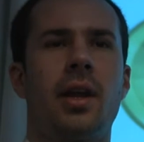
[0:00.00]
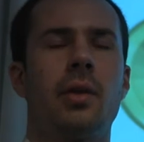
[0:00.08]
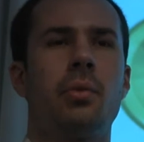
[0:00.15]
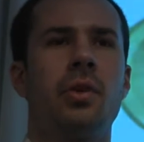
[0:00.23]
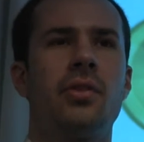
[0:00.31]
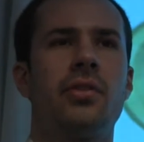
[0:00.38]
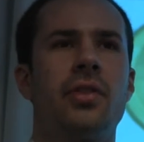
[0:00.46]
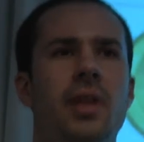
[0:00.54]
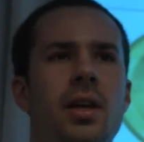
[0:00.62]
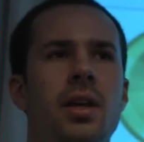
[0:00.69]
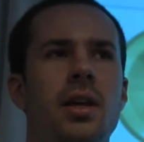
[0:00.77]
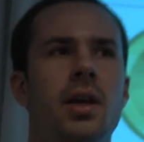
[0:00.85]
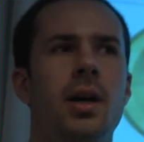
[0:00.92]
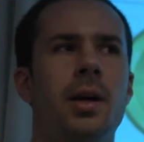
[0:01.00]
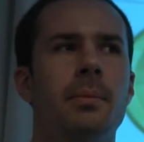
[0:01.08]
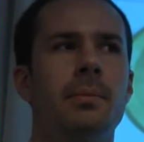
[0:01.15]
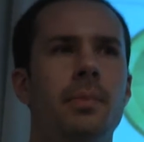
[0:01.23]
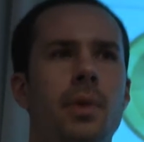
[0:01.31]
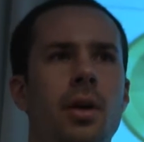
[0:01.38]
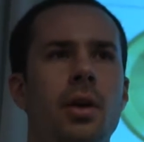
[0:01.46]
it was the
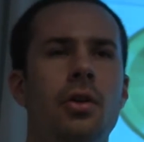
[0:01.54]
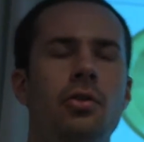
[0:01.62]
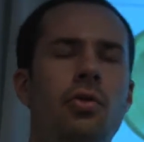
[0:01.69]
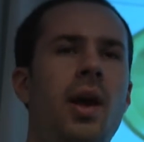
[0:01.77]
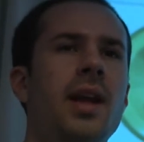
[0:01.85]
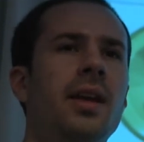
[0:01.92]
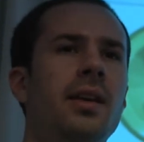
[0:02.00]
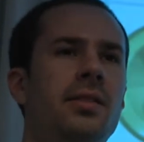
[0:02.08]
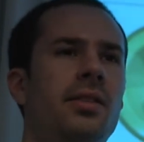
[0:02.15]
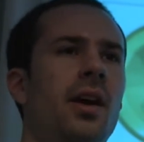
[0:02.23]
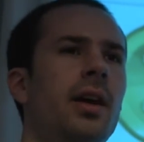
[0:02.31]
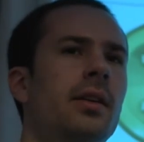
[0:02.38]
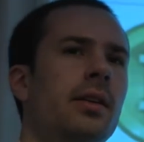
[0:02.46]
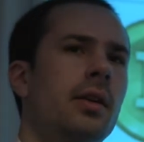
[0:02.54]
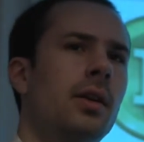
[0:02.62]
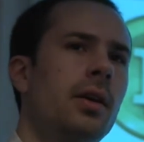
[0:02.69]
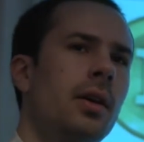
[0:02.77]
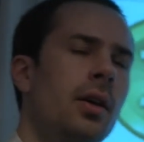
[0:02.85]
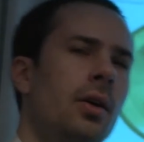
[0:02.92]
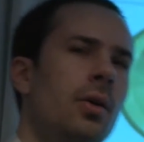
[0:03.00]
trading site,
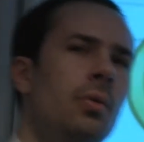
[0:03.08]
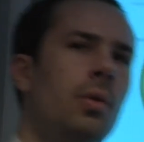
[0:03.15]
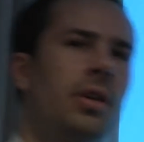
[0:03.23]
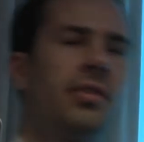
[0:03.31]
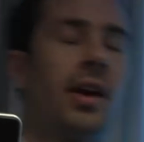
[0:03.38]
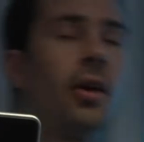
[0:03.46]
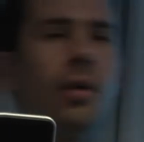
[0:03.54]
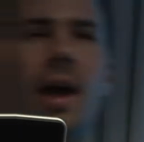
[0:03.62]
which I don't